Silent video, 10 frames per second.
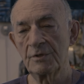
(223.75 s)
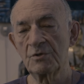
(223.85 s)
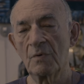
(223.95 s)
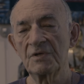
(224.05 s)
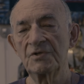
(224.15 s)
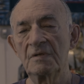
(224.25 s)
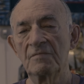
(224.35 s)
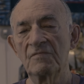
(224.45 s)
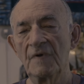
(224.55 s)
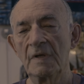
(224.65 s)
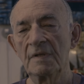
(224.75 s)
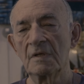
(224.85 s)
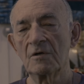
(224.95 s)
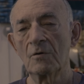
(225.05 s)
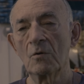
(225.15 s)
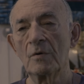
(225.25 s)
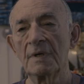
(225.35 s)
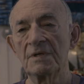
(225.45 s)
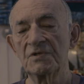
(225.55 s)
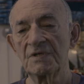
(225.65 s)
trust and faith in our Lord
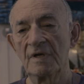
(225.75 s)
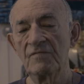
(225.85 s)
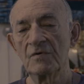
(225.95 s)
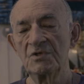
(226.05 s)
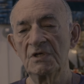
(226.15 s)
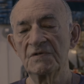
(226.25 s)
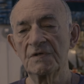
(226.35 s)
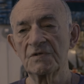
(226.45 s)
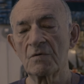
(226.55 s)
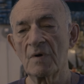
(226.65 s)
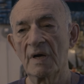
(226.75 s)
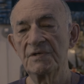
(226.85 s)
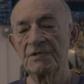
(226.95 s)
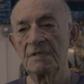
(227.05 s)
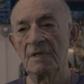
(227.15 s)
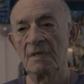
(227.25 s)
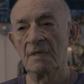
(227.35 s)
and Savior, Jesus Christ.